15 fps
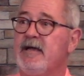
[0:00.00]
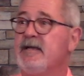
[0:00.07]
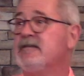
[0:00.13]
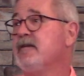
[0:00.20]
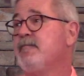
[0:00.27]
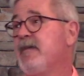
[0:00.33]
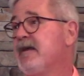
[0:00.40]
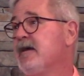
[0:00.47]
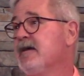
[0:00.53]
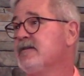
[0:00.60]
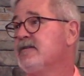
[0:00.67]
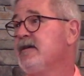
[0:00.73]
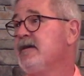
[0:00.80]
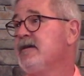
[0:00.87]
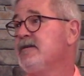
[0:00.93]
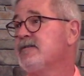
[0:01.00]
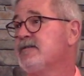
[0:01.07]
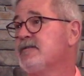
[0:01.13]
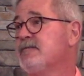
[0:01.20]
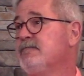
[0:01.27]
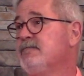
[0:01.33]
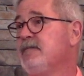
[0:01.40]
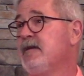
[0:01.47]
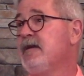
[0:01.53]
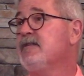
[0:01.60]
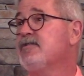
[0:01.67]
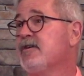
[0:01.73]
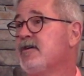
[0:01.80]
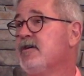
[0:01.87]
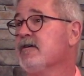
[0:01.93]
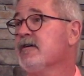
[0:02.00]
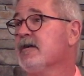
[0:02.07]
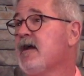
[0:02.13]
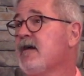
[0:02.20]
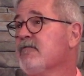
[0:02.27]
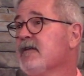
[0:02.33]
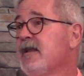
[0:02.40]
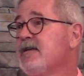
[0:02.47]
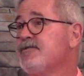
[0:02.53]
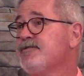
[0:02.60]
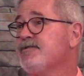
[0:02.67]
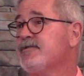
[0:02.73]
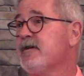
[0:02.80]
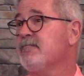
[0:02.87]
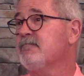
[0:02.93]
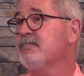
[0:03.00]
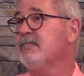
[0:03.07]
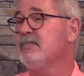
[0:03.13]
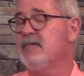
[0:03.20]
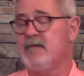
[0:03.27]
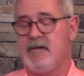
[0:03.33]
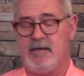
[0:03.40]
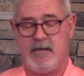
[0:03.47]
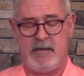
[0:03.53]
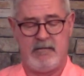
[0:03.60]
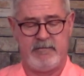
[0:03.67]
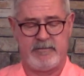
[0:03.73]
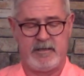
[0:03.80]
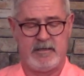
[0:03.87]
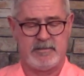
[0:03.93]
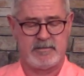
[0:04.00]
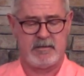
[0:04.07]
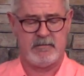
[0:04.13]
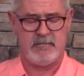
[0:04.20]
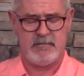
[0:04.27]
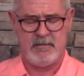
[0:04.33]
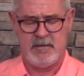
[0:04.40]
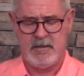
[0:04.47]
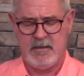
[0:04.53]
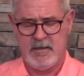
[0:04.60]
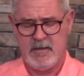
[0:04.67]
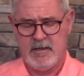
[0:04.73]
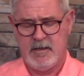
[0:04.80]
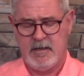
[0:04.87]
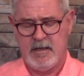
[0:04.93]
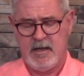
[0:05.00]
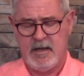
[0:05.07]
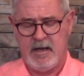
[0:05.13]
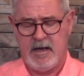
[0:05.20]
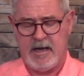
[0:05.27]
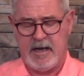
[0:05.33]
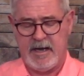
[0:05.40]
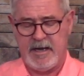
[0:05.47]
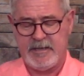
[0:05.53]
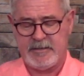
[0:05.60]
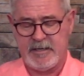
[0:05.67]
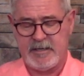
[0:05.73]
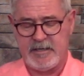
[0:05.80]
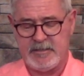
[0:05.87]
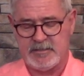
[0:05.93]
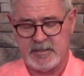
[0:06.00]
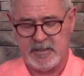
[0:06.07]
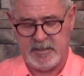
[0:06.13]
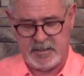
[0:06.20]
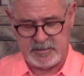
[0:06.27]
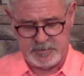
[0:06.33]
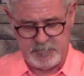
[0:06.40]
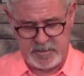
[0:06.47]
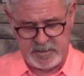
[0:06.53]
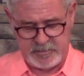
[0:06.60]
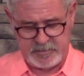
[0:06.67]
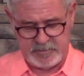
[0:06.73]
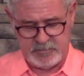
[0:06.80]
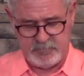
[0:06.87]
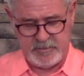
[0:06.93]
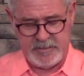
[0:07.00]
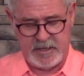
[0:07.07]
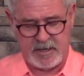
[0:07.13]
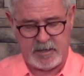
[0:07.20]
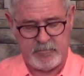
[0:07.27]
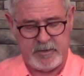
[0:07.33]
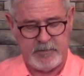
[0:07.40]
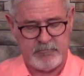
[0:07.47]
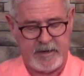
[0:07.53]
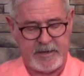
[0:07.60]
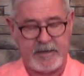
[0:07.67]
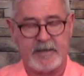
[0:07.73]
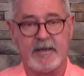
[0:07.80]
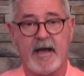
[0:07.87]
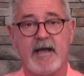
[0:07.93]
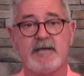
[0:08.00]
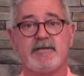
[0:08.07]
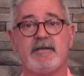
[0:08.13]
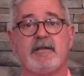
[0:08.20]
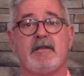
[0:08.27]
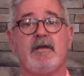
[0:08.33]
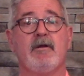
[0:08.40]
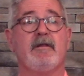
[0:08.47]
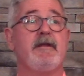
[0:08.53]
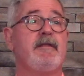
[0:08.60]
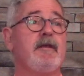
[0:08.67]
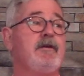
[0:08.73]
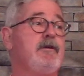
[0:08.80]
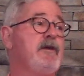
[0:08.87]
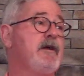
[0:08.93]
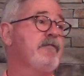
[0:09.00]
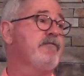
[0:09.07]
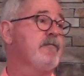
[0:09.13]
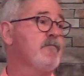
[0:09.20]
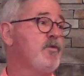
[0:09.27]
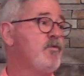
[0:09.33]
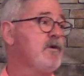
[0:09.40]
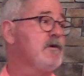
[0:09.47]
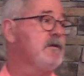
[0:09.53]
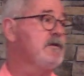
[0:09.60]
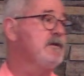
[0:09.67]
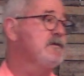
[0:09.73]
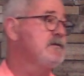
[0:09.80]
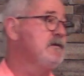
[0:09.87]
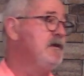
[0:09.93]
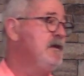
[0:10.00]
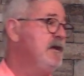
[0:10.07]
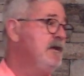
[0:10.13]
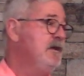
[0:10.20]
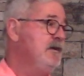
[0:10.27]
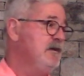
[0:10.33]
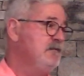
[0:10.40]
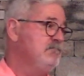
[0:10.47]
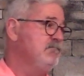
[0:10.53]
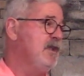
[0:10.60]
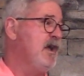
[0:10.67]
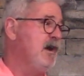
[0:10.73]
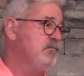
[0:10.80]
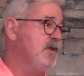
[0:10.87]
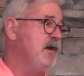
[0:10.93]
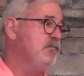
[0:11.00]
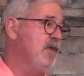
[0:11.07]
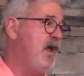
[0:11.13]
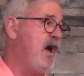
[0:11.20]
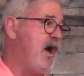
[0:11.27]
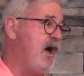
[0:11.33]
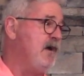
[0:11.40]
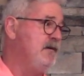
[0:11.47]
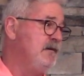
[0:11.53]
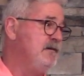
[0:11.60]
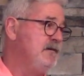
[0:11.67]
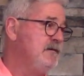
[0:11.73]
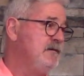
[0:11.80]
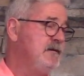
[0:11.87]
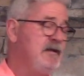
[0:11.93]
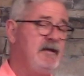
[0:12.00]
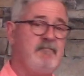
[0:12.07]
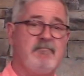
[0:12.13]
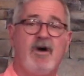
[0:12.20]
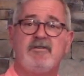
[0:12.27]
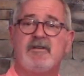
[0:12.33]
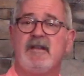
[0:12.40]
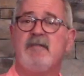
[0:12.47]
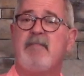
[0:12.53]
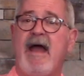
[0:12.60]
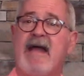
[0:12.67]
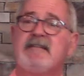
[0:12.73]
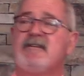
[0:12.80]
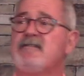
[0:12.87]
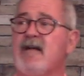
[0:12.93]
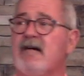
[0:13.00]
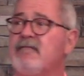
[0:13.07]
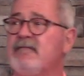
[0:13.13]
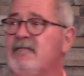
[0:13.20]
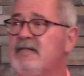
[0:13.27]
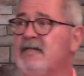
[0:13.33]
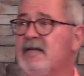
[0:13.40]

Is it because he's insecure in our relationship? I don't think so. I think he's a little smarter than we are. We recognize that the only thing you hear from the world is blah, blah, blah, mostly bad stuff.